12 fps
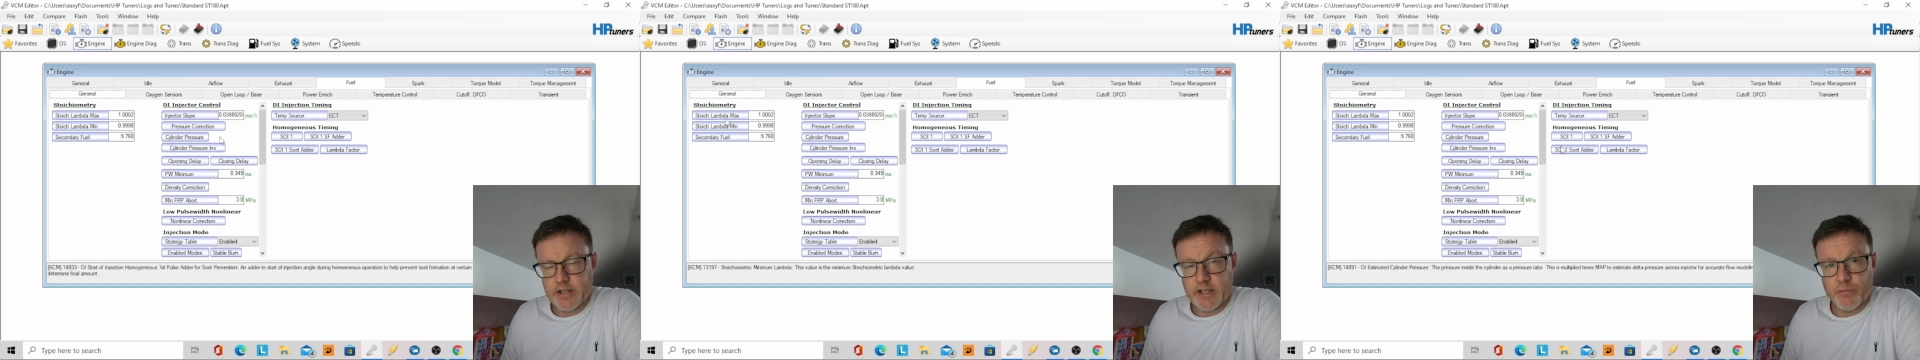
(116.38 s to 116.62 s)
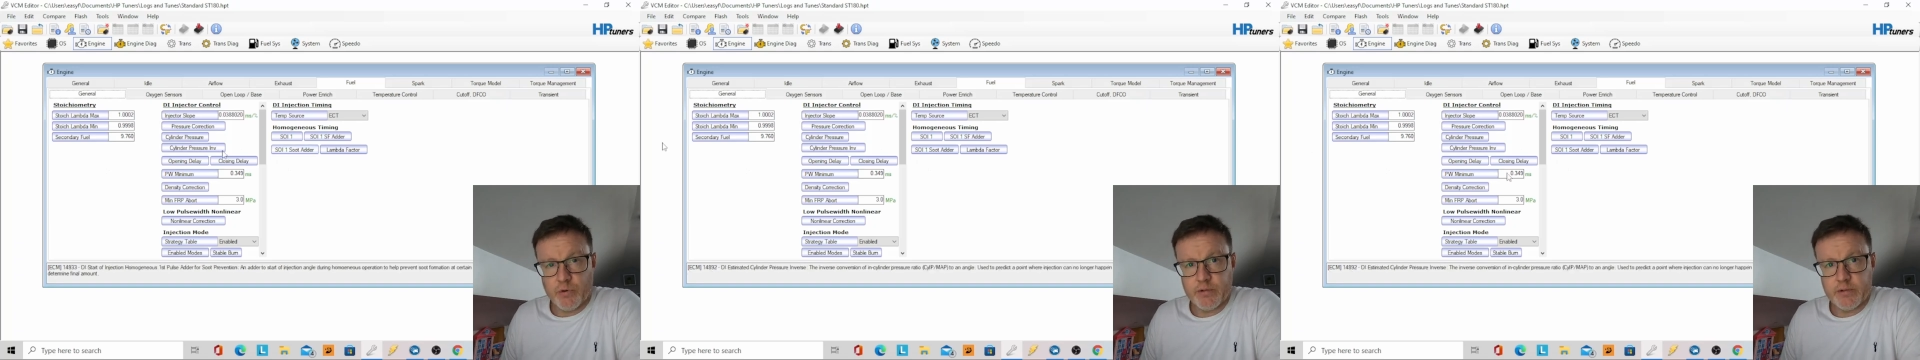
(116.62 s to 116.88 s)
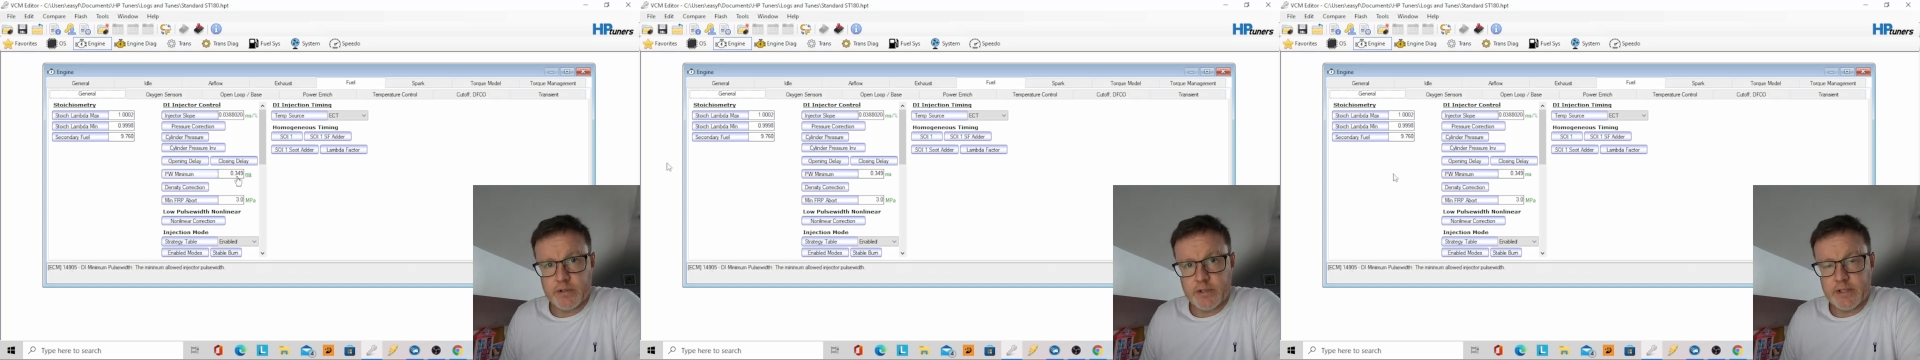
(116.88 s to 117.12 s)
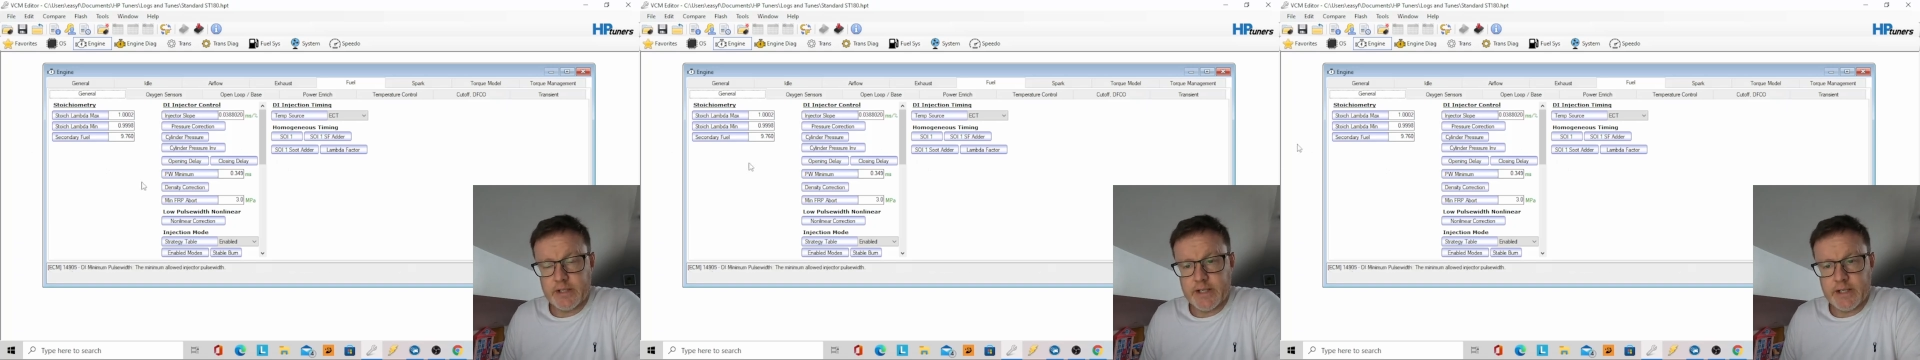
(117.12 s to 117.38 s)
you won't
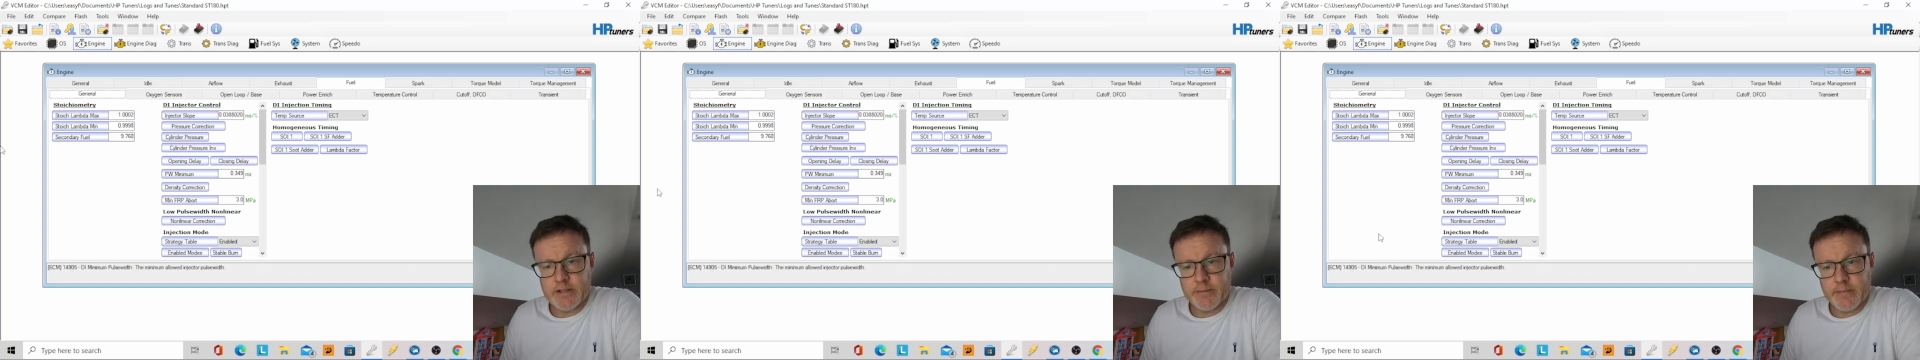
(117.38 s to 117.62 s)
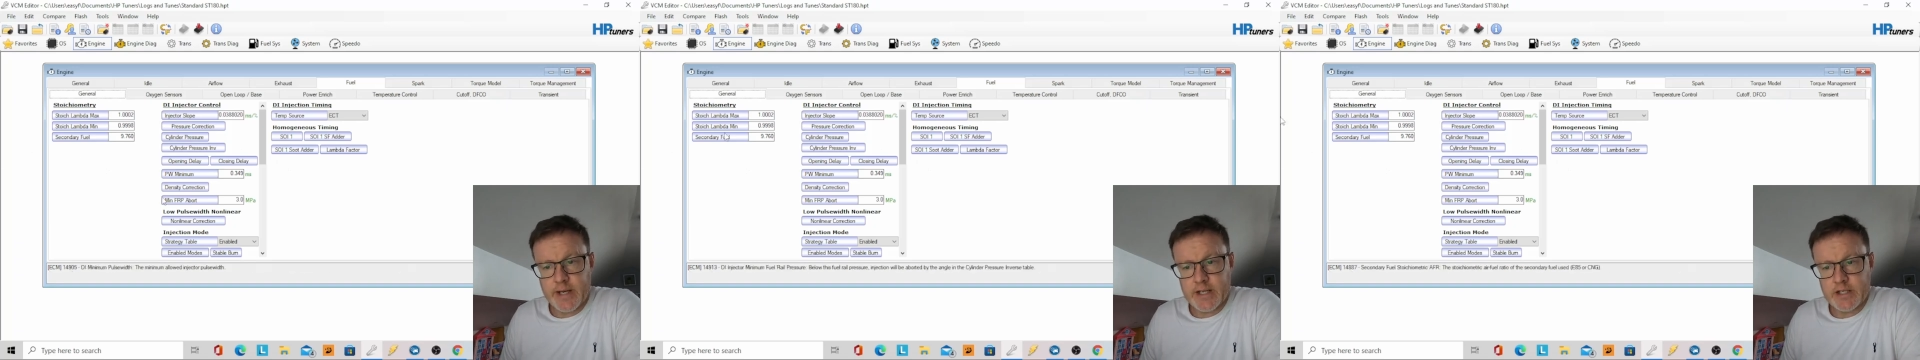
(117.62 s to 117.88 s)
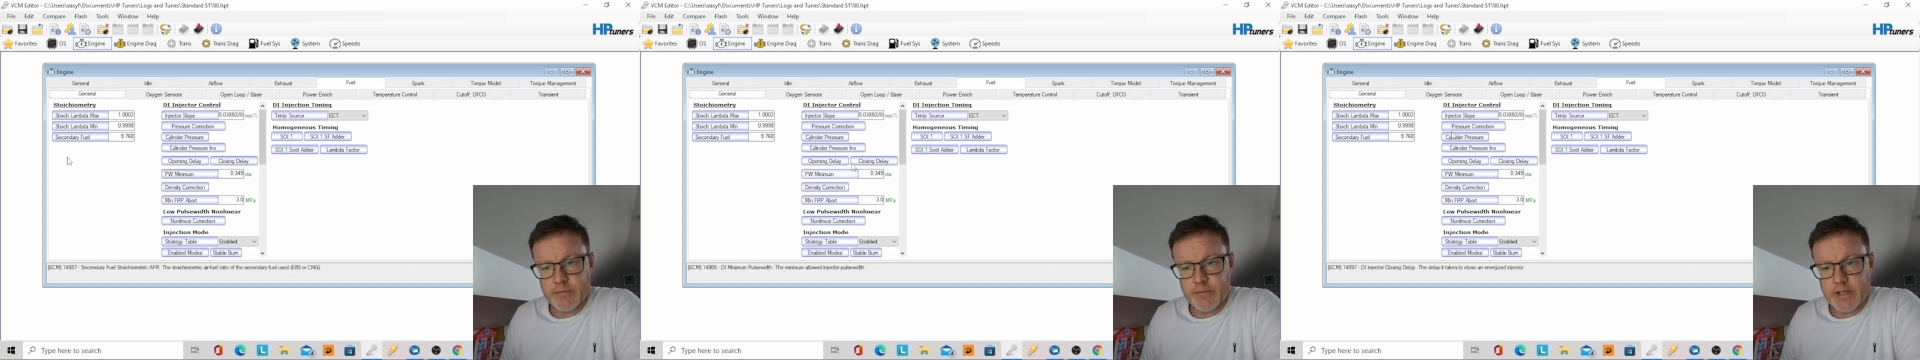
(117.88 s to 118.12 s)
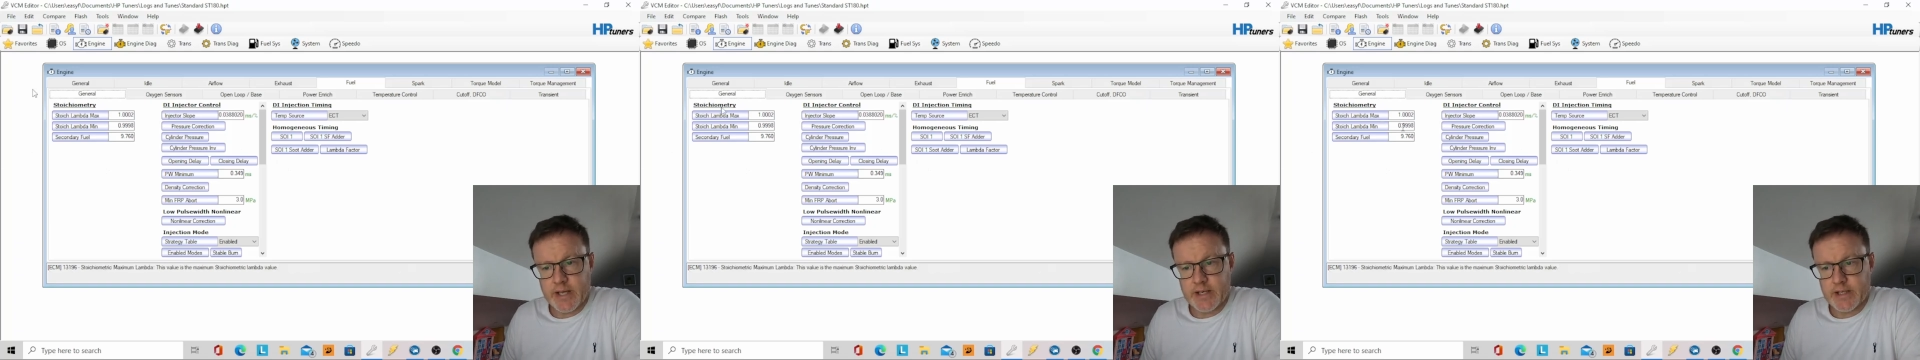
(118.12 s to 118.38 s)
need to mess
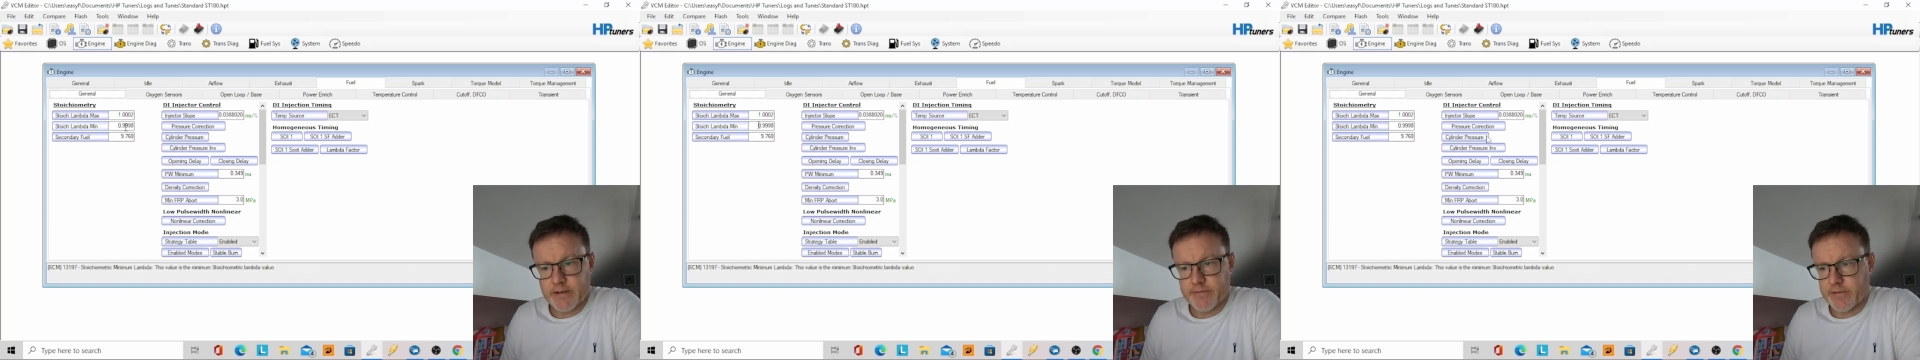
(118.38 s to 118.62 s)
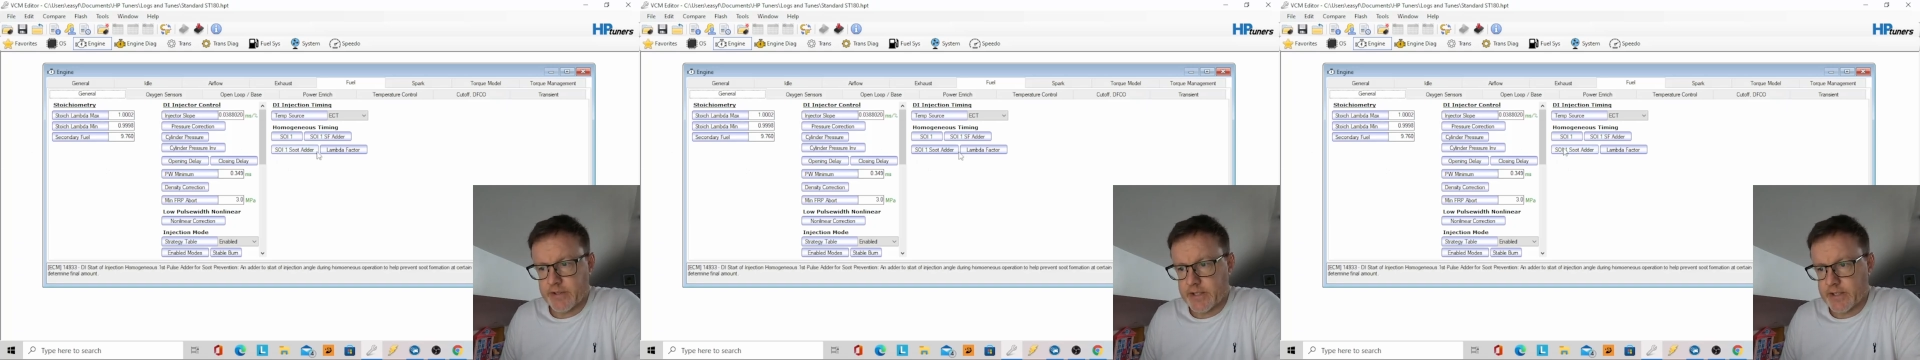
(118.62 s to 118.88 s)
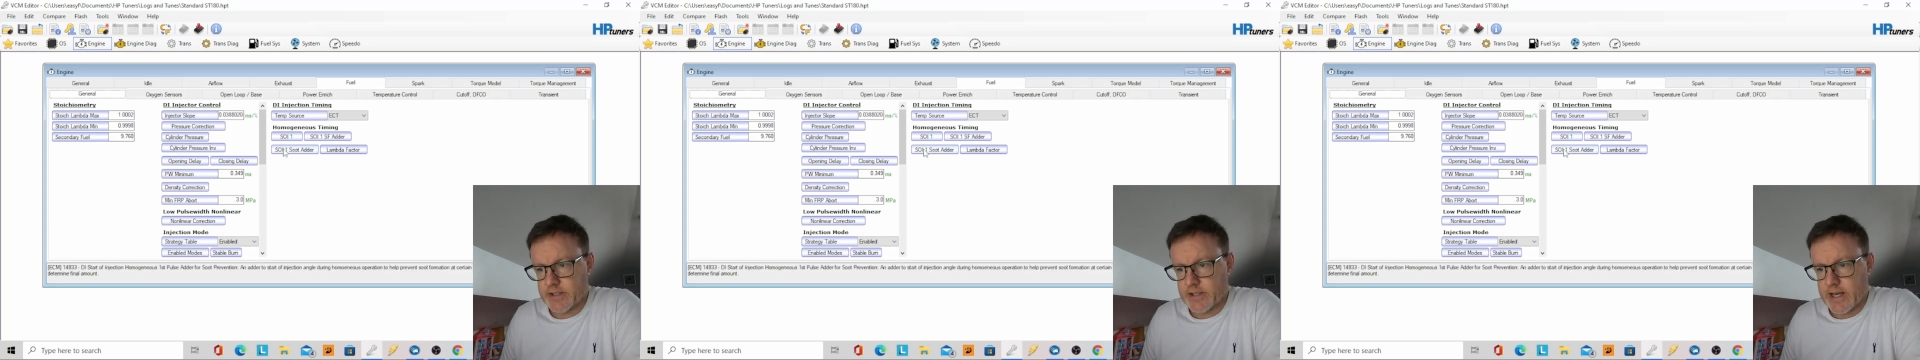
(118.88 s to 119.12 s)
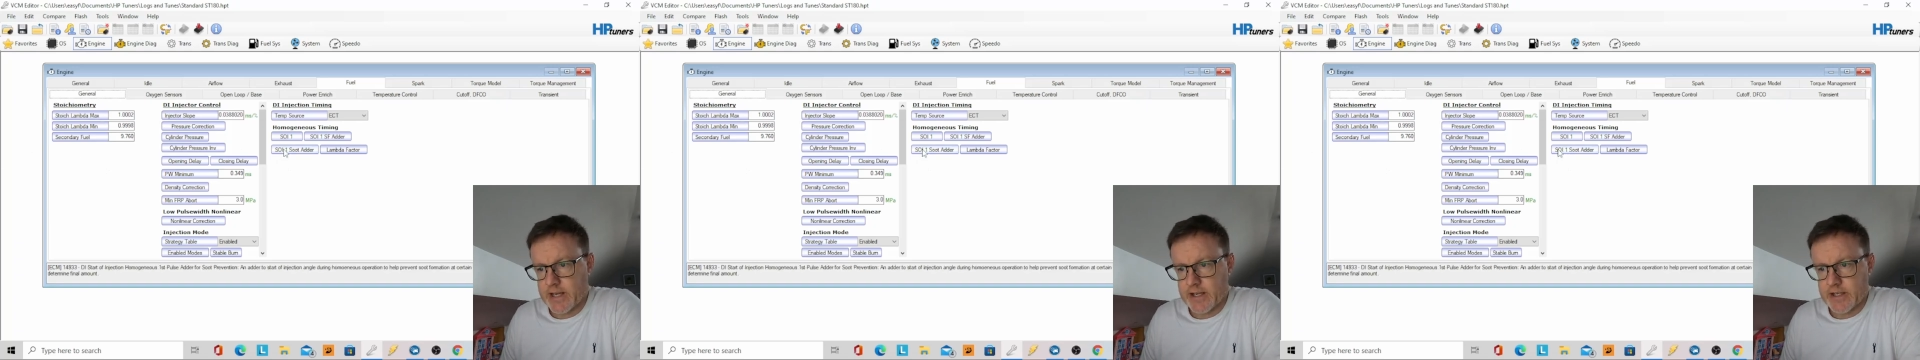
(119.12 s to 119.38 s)
with any of these
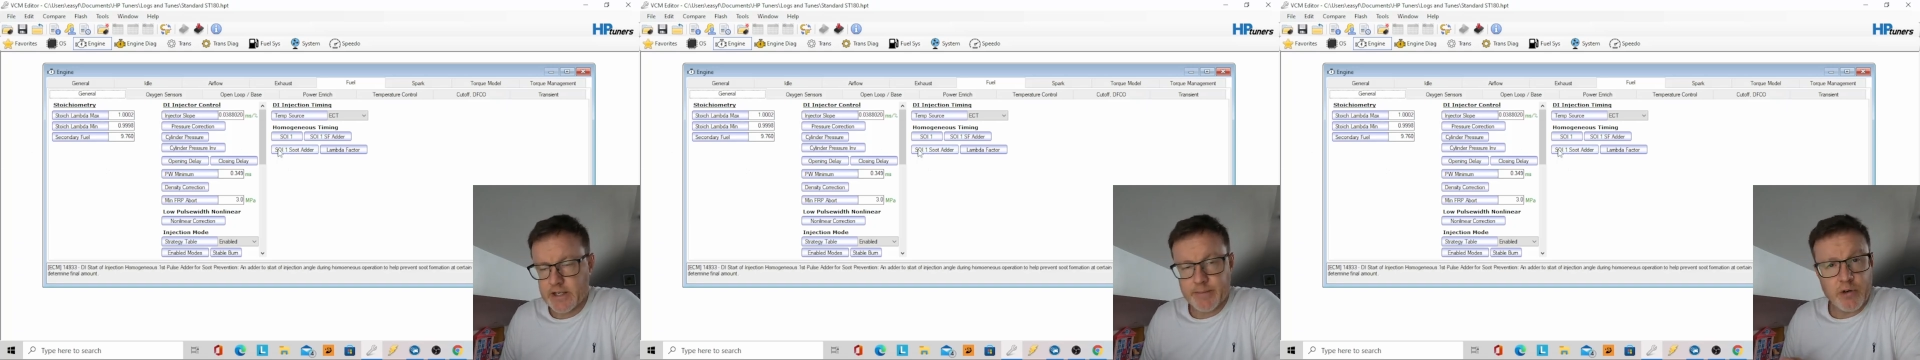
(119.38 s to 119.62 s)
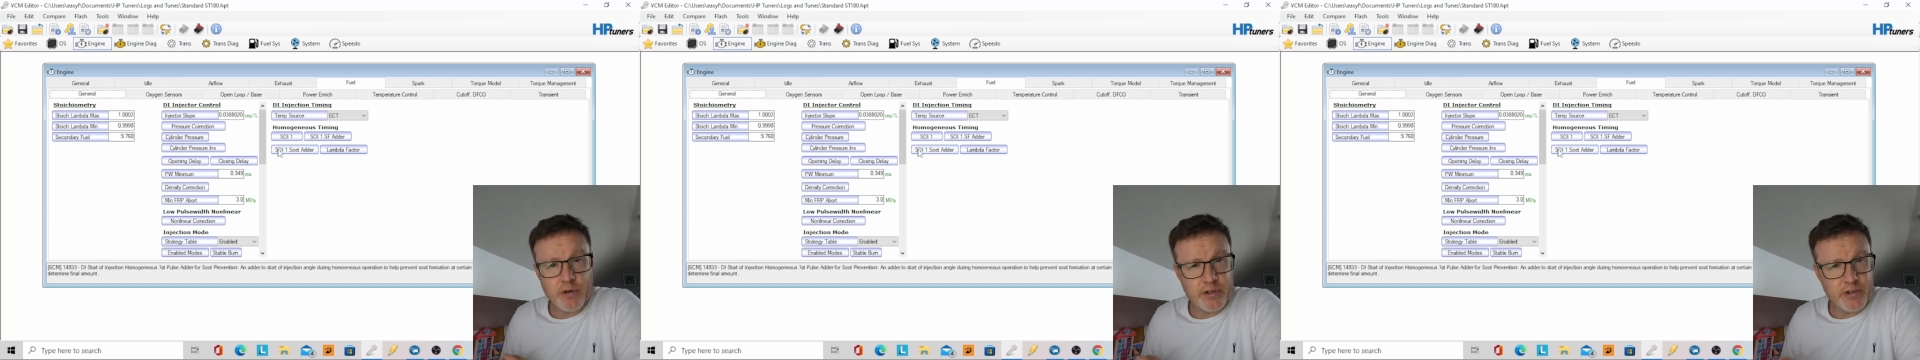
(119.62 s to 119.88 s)
settings. I'm not